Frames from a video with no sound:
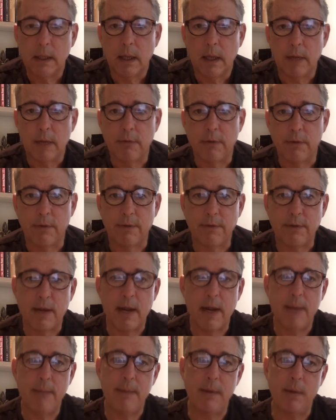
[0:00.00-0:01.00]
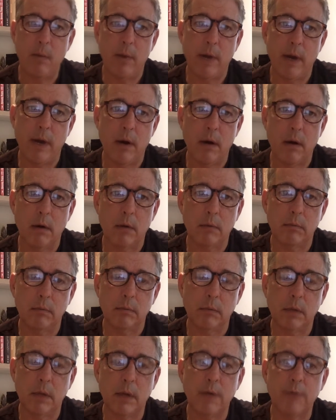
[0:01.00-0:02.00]
until the time that we are
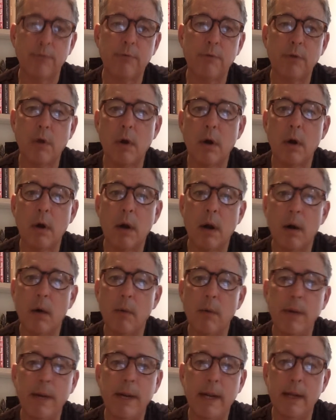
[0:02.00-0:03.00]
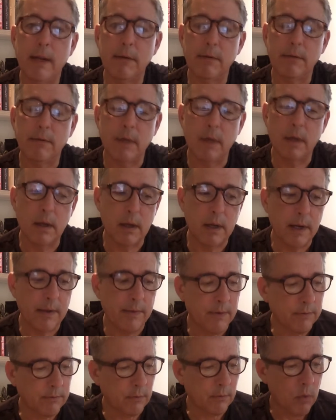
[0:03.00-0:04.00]
going to start our readings
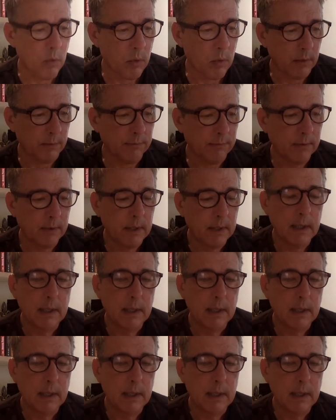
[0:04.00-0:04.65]
in this course.